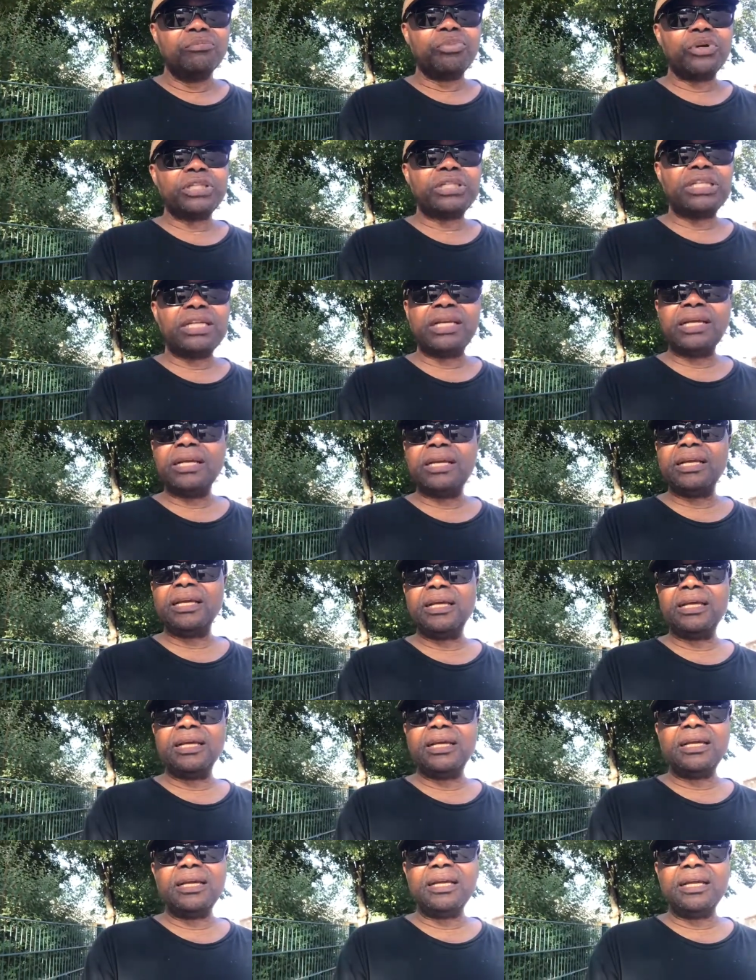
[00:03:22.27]
But
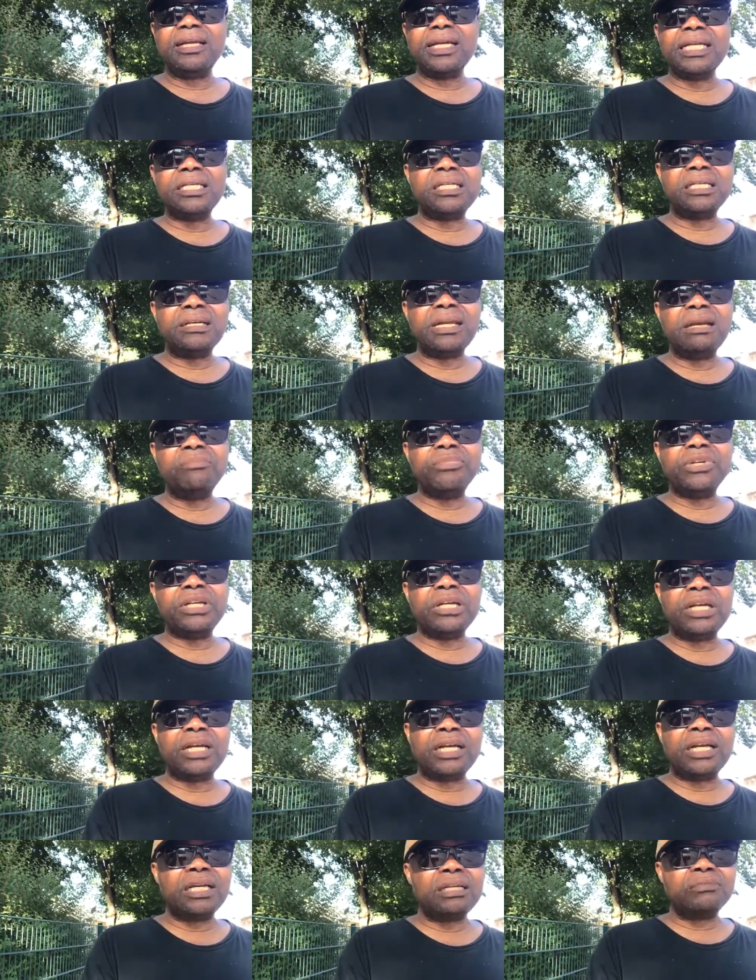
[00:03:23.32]
the Nigerian
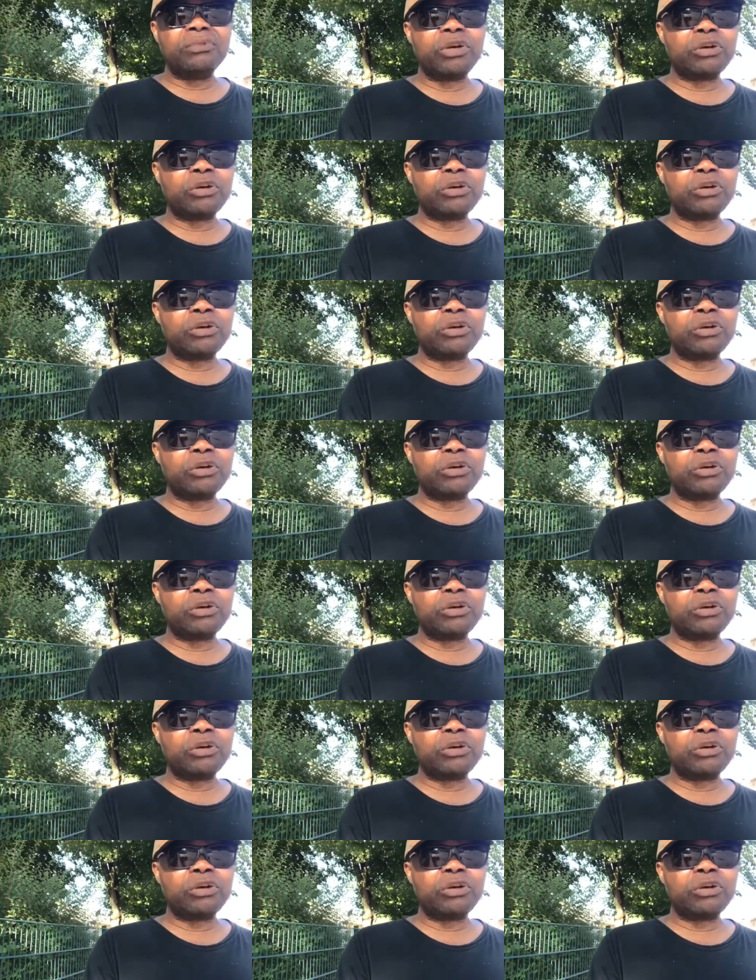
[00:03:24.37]
uh,